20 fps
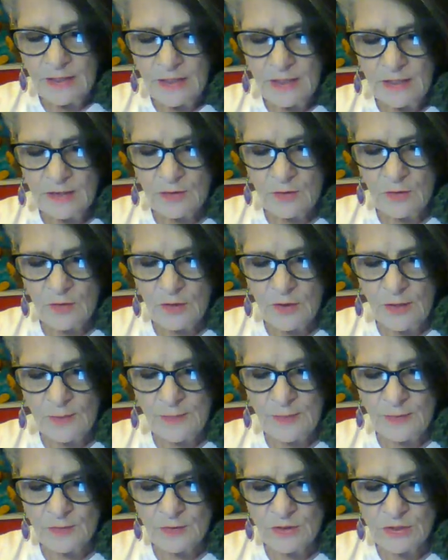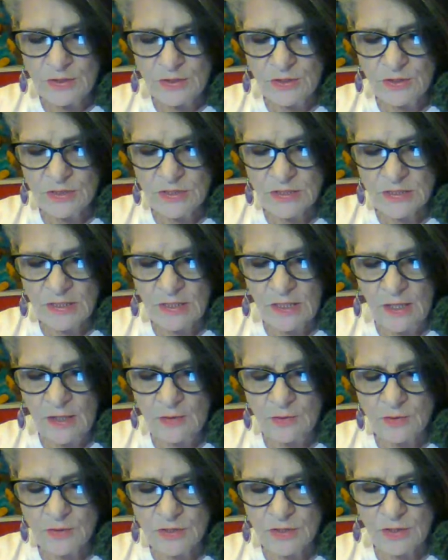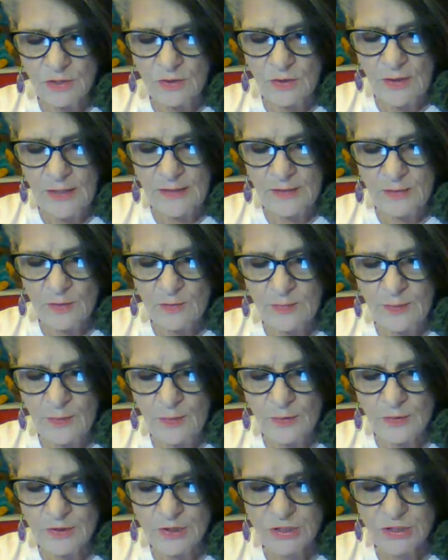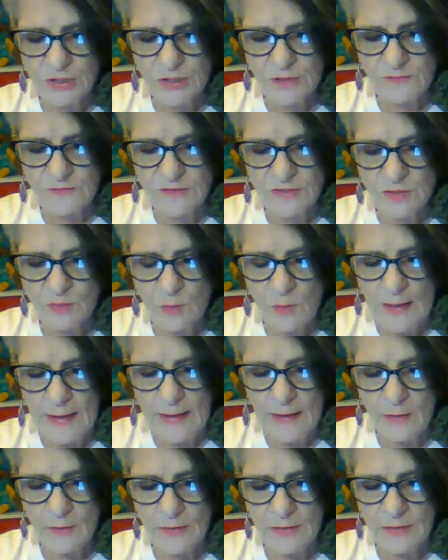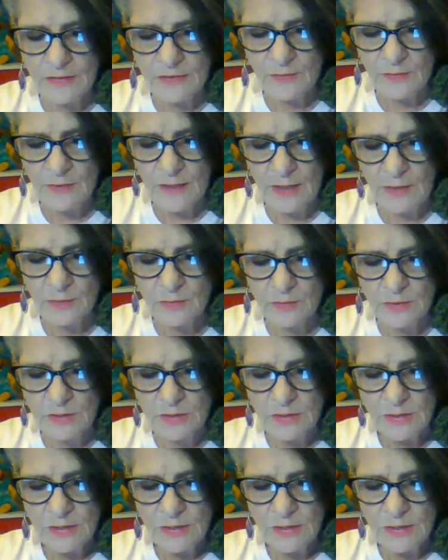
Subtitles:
and crumpled to disclose the greater portion of his wiry throat.